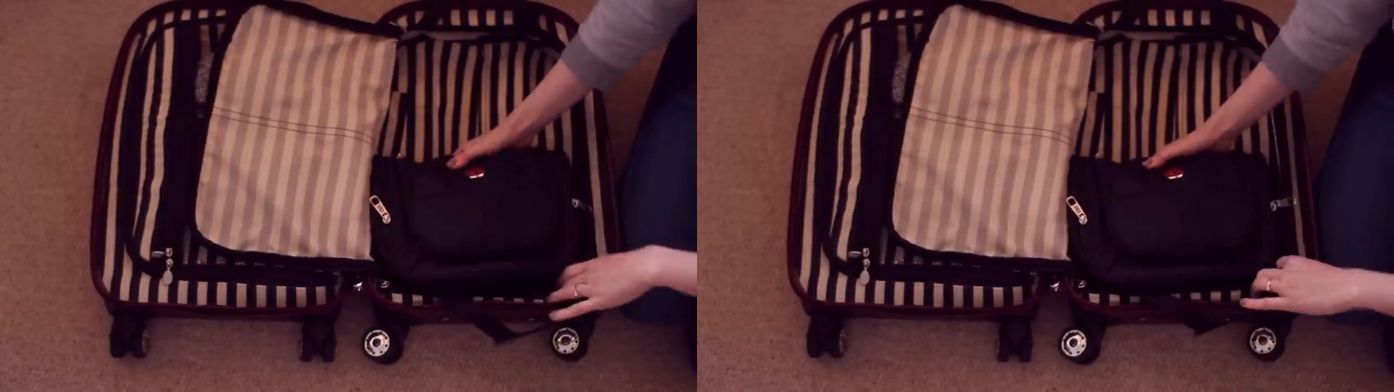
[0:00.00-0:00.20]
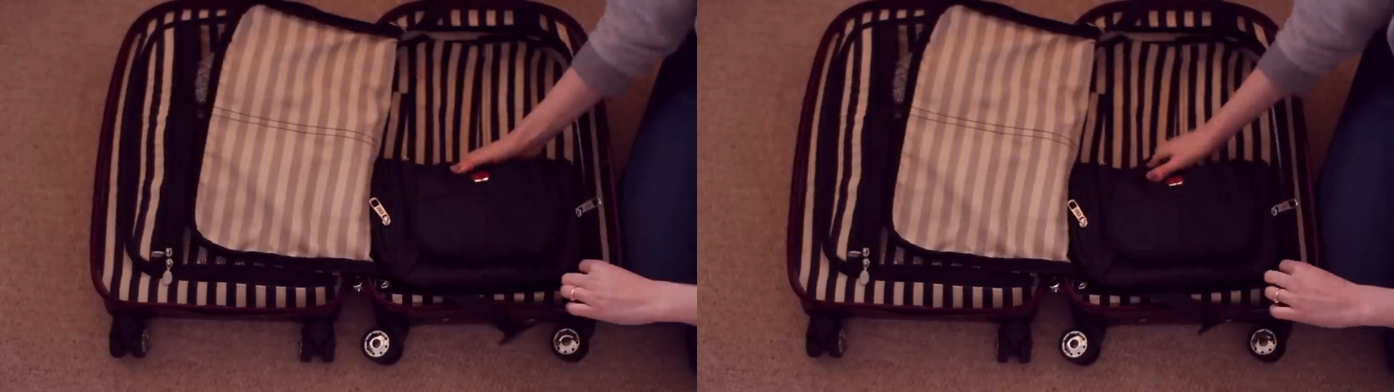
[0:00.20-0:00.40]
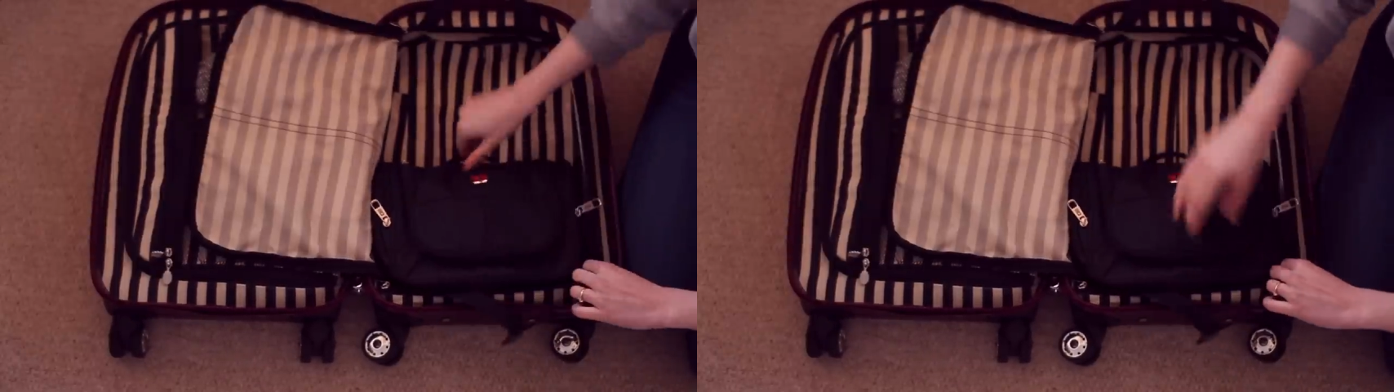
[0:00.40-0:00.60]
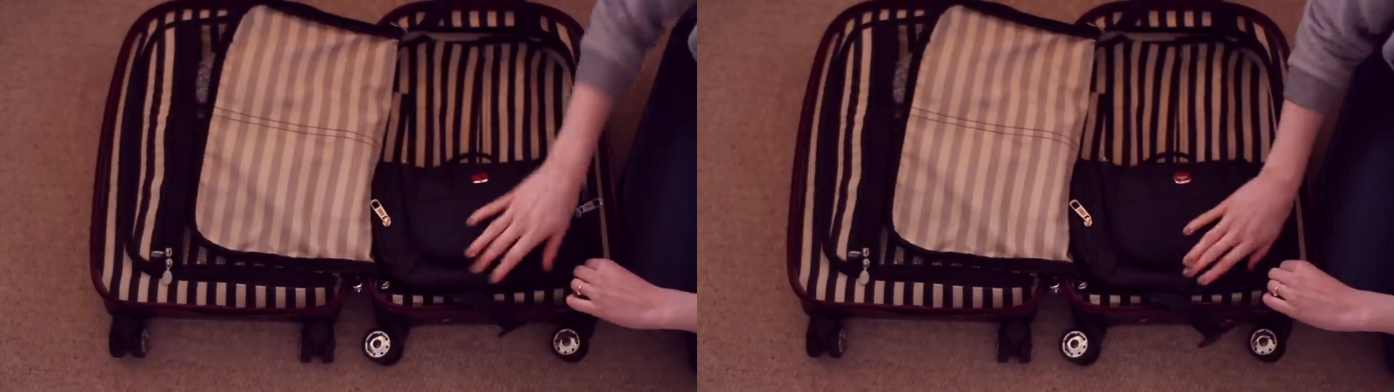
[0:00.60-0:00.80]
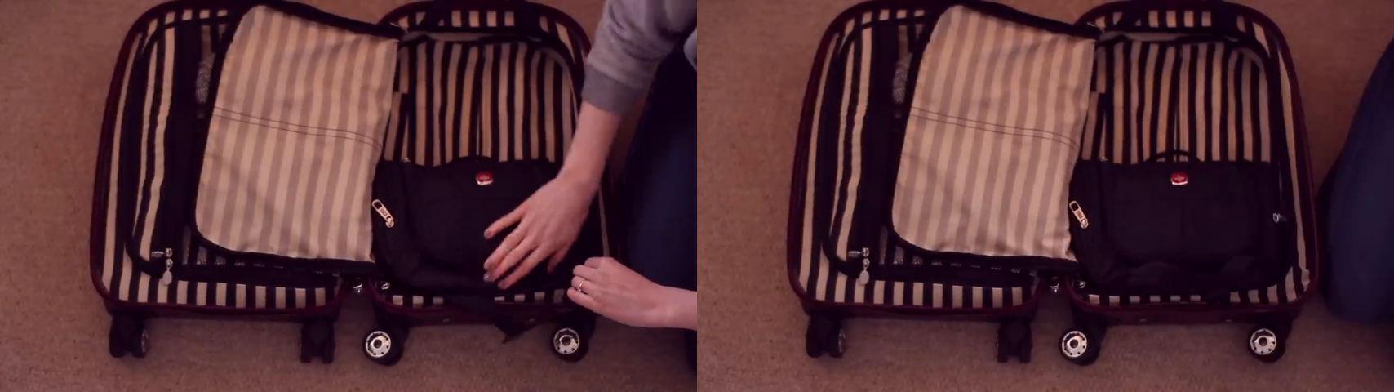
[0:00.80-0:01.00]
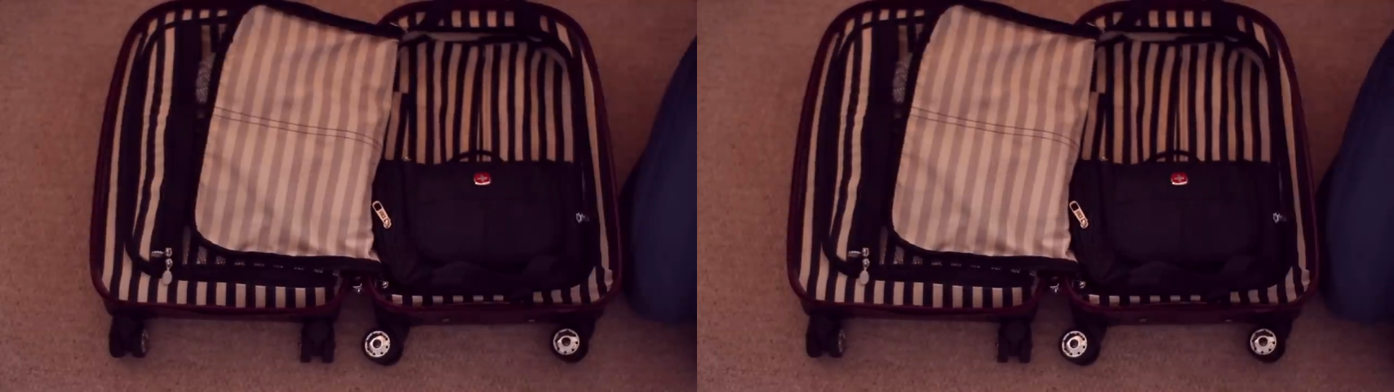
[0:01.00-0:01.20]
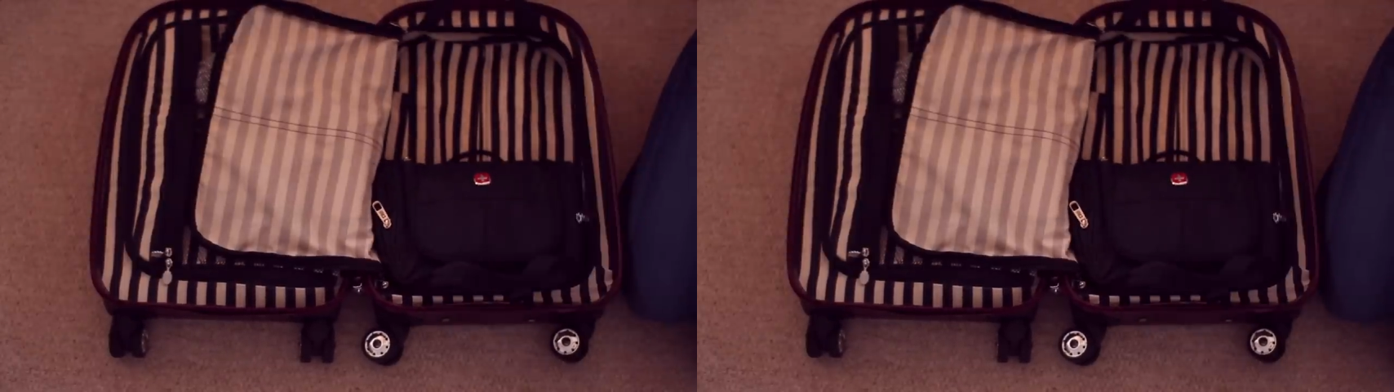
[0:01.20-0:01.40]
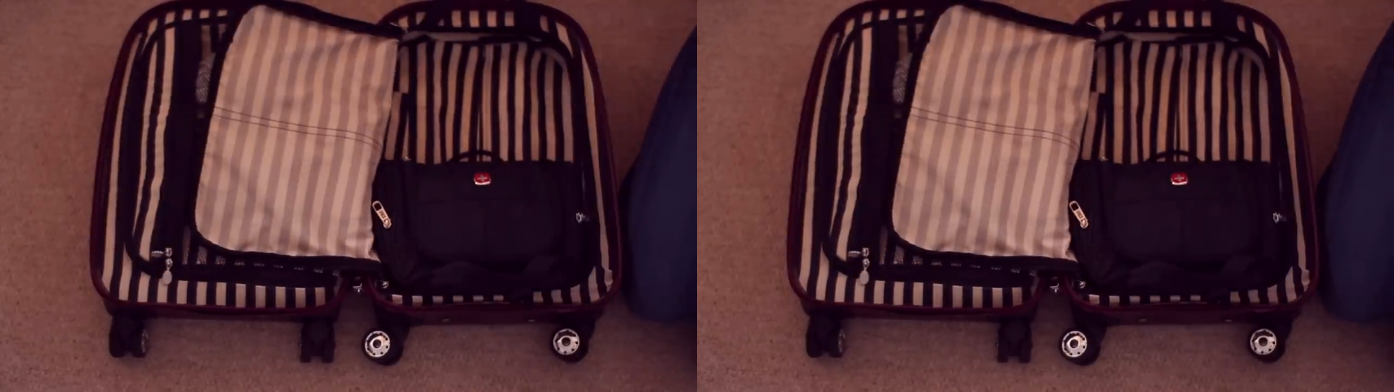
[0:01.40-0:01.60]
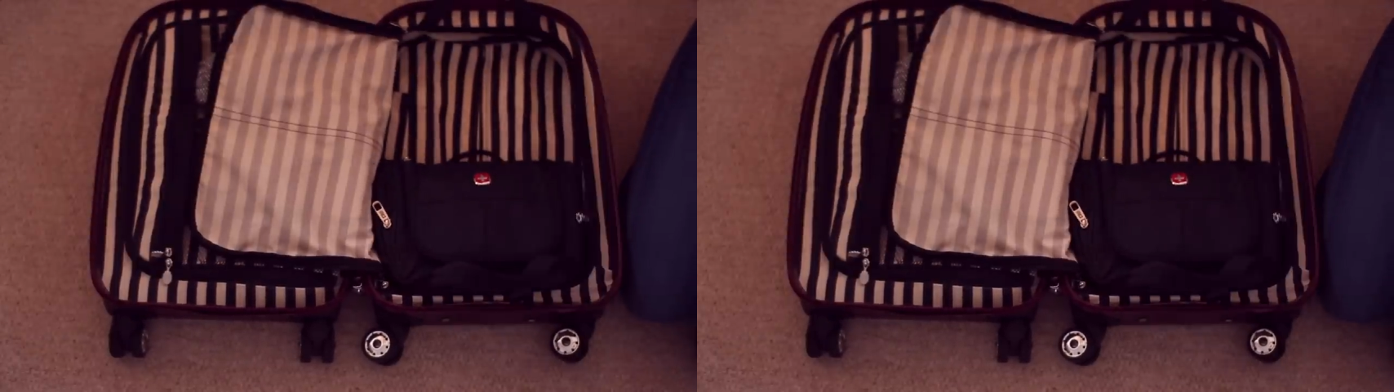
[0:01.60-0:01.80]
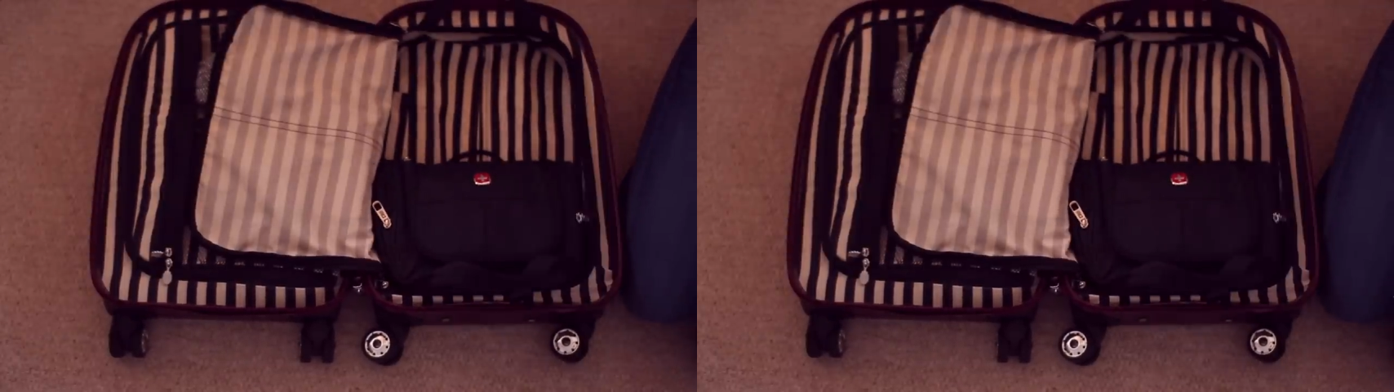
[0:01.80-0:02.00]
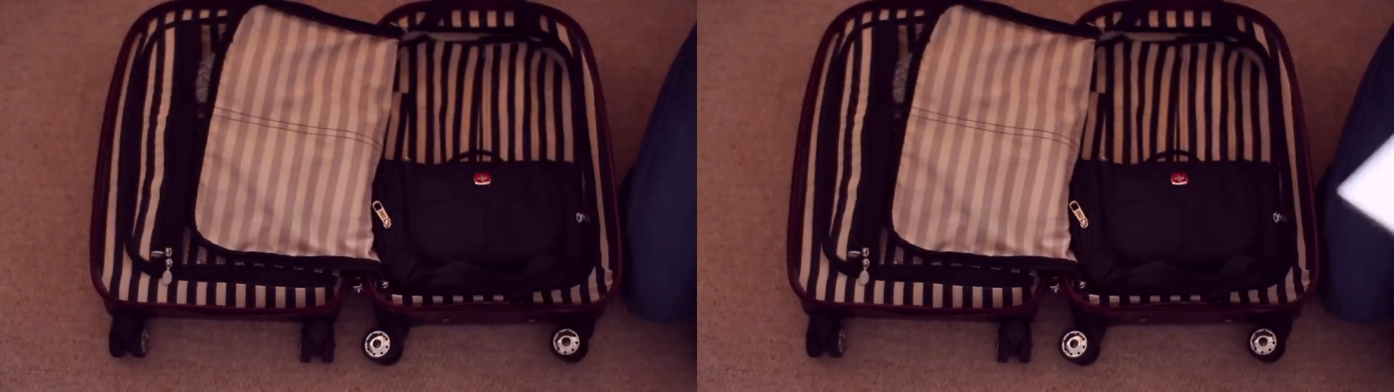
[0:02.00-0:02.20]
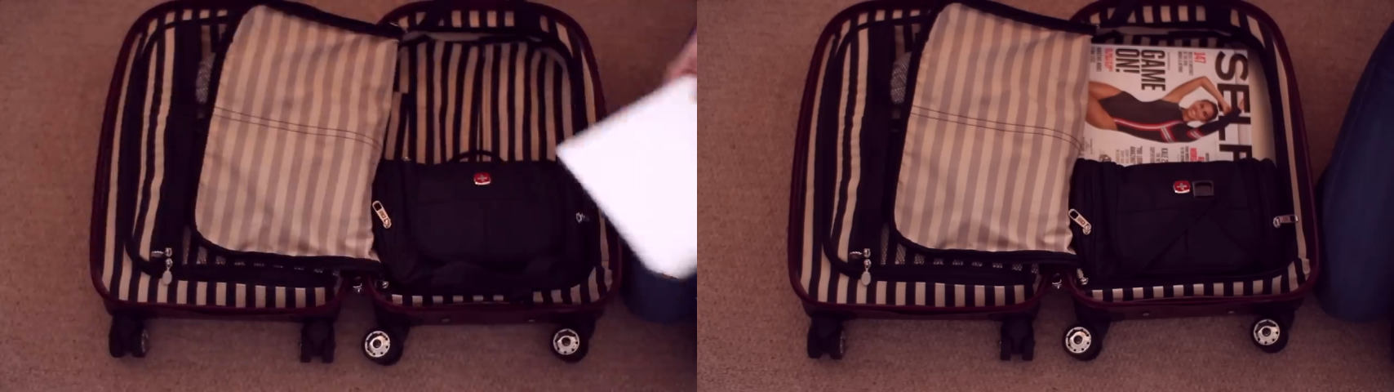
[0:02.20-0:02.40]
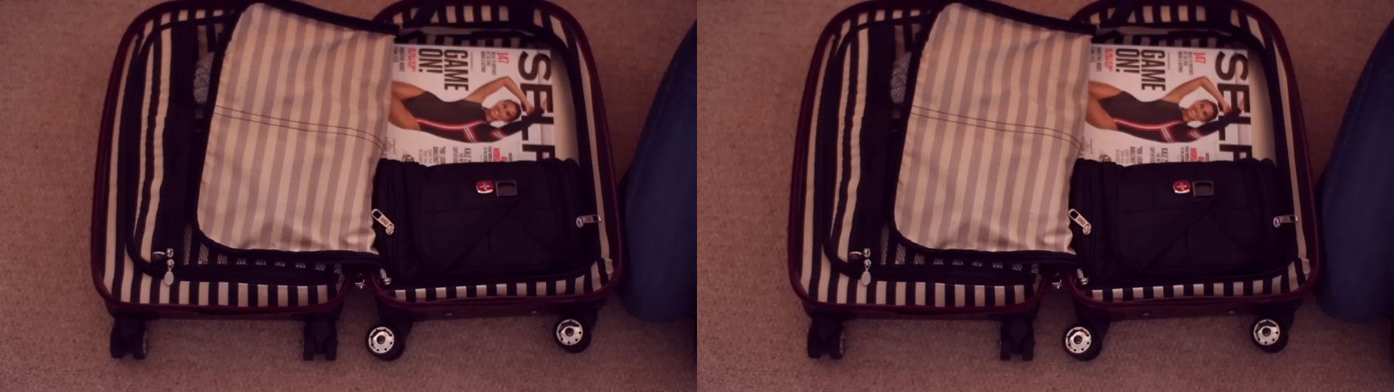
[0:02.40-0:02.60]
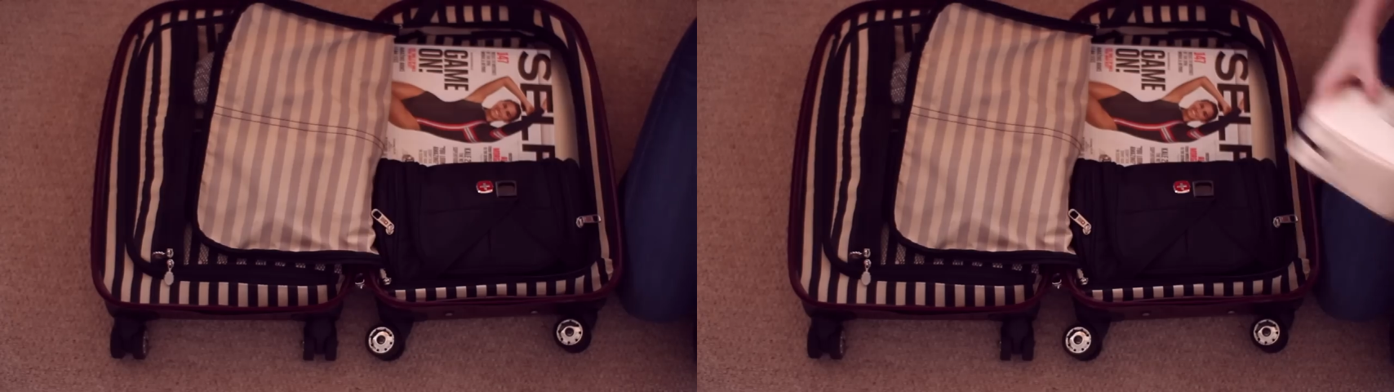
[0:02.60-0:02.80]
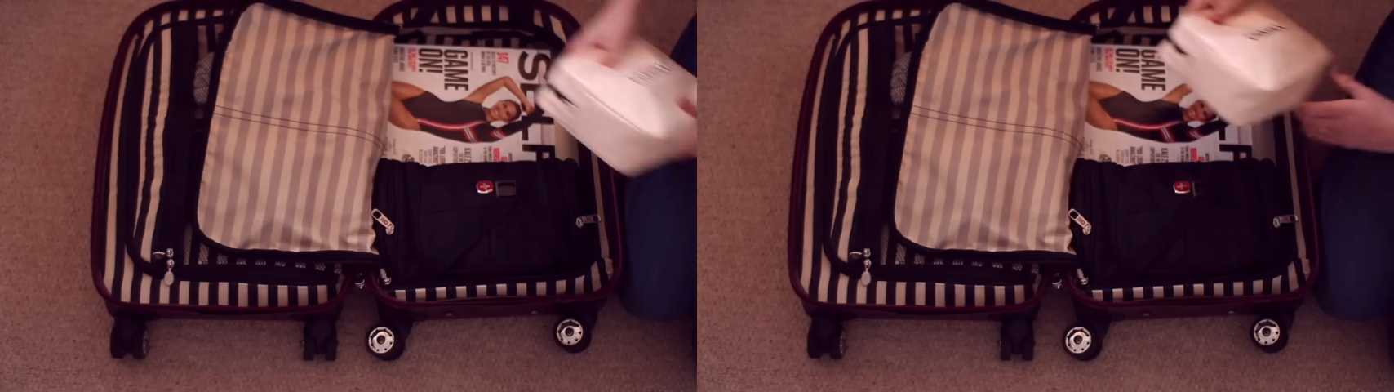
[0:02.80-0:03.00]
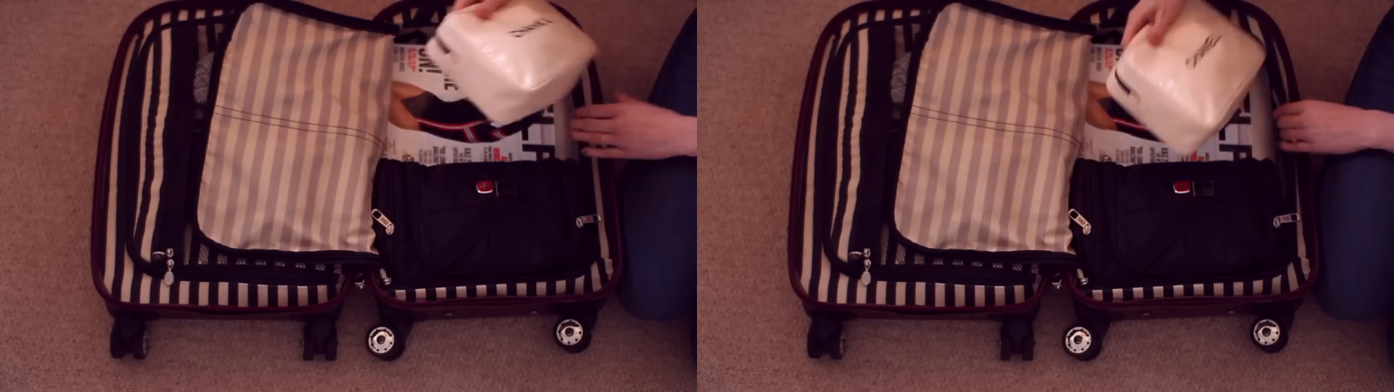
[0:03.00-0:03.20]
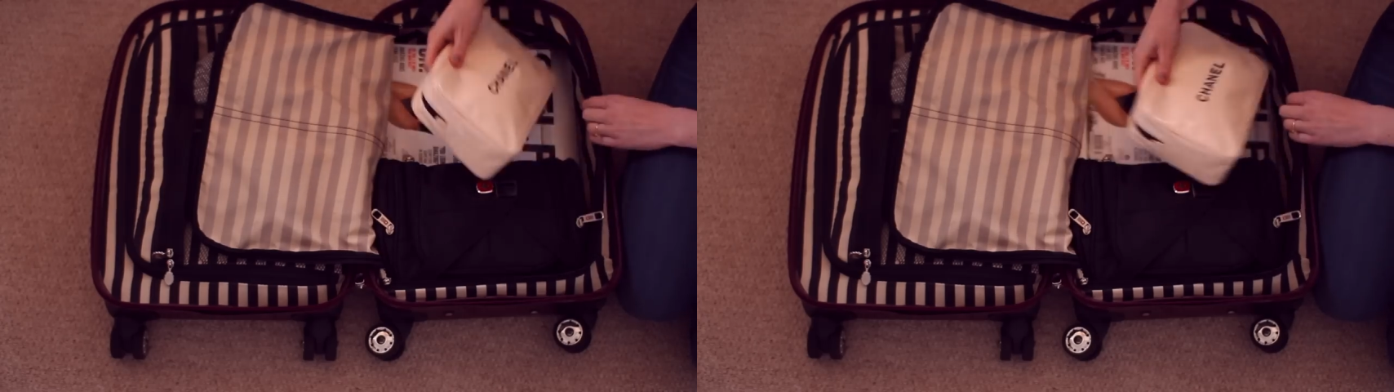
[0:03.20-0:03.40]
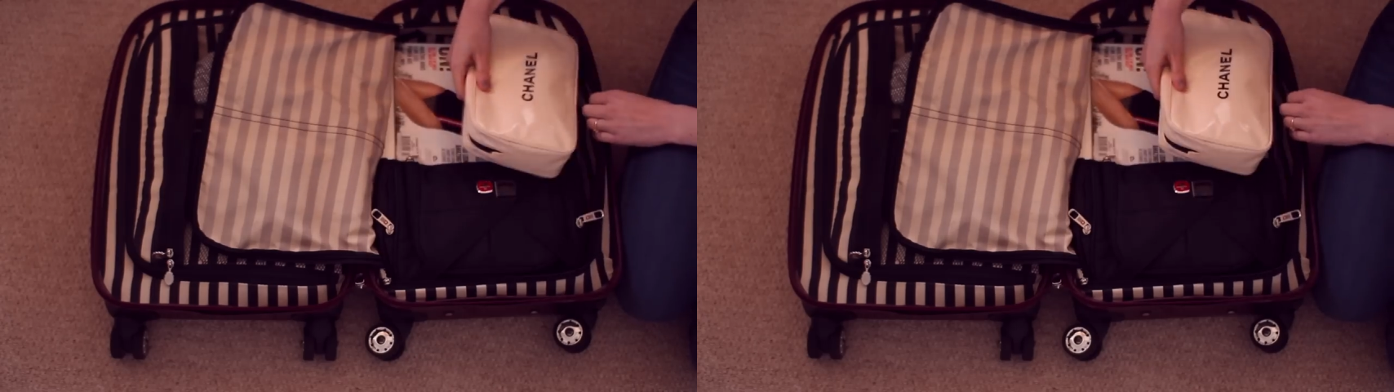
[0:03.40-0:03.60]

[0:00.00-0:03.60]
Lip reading: (no speaker visible)